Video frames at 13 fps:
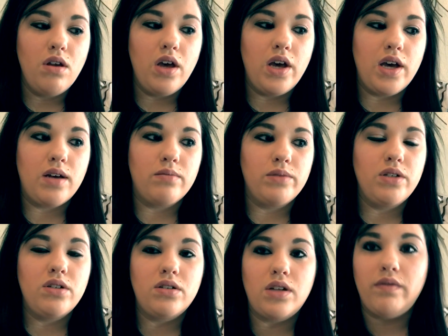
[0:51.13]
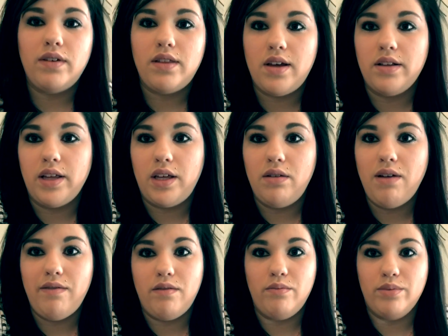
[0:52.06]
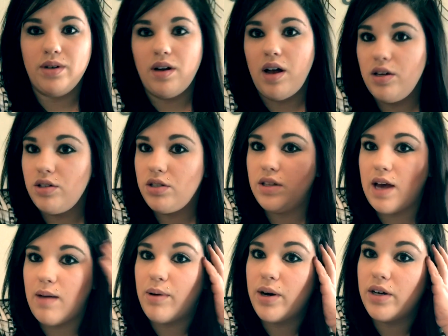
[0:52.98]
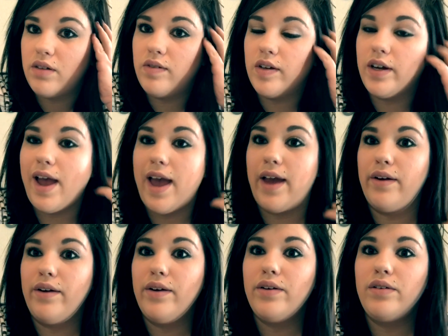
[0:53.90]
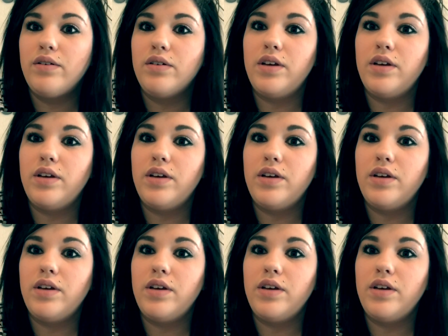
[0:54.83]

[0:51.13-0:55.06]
you just have to think like you haven't brushed that part of your hair